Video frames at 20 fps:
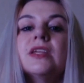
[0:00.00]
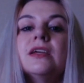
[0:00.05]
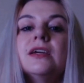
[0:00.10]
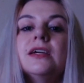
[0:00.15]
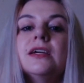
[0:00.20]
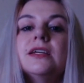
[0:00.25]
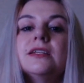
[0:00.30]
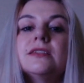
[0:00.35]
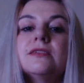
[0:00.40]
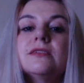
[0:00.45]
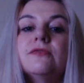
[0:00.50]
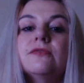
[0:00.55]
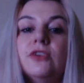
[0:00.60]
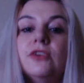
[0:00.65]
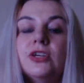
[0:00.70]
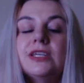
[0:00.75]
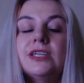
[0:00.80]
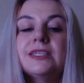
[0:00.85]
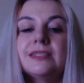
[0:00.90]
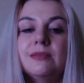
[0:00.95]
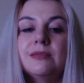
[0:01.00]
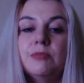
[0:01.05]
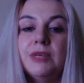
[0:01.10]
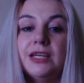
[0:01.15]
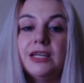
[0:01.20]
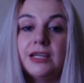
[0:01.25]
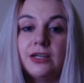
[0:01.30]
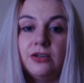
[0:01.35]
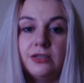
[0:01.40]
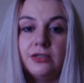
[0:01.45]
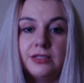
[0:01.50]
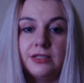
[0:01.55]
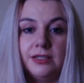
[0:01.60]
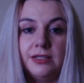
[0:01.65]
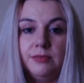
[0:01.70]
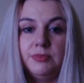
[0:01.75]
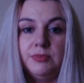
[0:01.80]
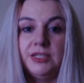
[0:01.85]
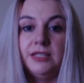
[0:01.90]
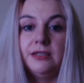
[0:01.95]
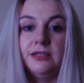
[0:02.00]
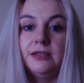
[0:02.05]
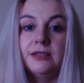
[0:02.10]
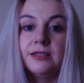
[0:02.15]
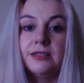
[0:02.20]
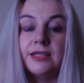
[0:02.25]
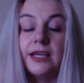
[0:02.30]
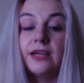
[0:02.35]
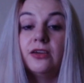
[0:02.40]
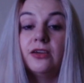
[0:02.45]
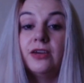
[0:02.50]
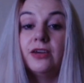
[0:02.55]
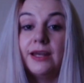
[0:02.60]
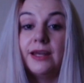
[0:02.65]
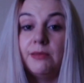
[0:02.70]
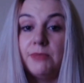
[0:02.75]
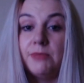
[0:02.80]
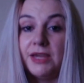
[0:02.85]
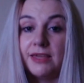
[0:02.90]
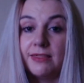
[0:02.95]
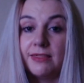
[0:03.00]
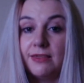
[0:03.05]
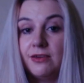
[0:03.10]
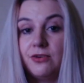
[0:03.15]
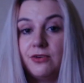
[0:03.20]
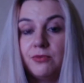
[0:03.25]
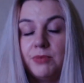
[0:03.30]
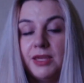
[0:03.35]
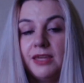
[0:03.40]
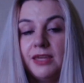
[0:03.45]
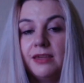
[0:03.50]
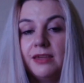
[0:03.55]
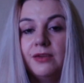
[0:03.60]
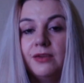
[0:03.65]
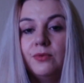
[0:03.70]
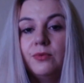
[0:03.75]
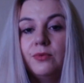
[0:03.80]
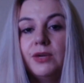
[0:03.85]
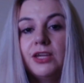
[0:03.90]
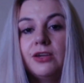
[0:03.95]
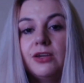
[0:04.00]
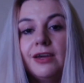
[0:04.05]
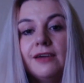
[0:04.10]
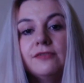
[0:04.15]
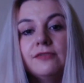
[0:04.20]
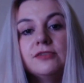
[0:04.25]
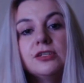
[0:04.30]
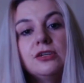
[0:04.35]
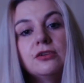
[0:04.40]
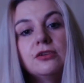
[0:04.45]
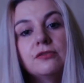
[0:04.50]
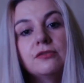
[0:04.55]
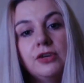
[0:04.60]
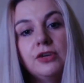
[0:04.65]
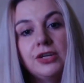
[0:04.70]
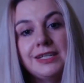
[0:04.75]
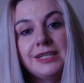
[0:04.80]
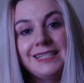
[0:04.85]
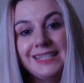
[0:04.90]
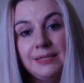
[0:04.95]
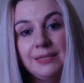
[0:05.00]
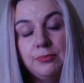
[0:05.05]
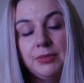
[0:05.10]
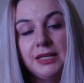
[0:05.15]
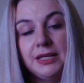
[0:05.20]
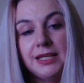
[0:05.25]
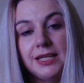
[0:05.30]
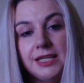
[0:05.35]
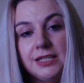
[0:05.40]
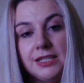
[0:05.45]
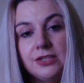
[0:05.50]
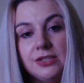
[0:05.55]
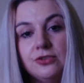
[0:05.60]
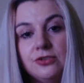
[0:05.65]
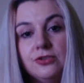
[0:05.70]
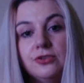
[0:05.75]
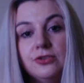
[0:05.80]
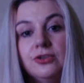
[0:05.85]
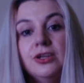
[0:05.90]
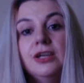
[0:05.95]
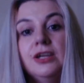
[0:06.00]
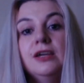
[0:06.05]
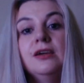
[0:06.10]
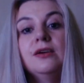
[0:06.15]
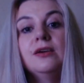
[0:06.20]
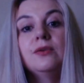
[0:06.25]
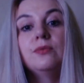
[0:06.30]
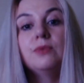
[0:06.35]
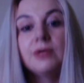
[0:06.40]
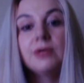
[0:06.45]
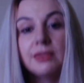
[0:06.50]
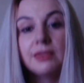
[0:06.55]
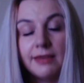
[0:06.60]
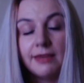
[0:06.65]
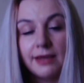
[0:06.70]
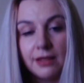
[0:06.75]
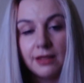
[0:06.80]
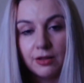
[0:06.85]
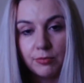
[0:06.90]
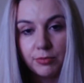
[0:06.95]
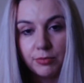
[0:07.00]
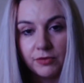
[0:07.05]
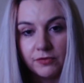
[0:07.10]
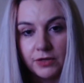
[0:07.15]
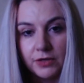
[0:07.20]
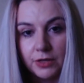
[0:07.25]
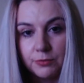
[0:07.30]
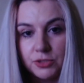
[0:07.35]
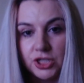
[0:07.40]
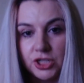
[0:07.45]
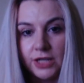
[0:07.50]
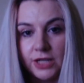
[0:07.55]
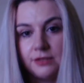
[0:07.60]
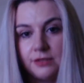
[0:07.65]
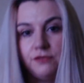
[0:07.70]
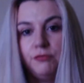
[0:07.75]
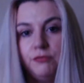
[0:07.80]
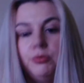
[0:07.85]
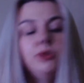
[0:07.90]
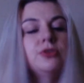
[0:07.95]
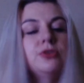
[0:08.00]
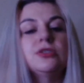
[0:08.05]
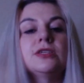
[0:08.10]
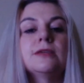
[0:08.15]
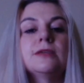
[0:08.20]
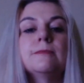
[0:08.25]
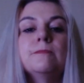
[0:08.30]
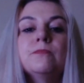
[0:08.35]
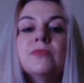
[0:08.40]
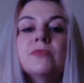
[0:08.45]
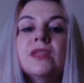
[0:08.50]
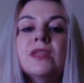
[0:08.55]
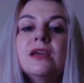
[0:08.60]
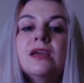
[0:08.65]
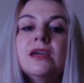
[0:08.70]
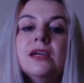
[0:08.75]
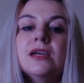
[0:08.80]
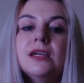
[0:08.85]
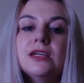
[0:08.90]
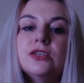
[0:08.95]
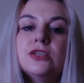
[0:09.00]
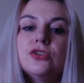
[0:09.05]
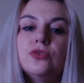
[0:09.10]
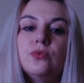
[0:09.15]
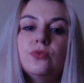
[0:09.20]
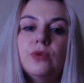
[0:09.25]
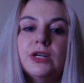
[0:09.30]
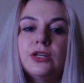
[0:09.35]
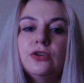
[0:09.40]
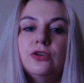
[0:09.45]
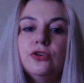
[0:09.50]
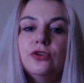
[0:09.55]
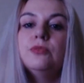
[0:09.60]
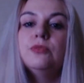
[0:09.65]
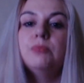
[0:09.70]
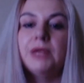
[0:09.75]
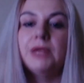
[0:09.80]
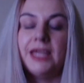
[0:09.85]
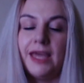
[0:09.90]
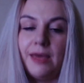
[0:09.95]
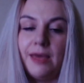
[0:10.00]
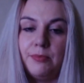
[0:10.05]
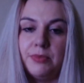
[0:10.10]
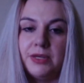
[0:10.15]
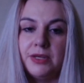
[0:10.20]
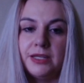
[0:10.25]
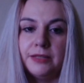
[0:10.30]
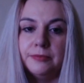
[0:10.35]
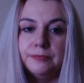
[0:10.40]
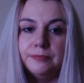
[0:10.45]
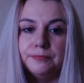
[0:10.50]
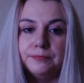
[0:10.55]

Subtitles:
And it's a very similar concept in psychodynamic therapy, where you have to look very deeply into, with the help of an objective person, into what could be happening,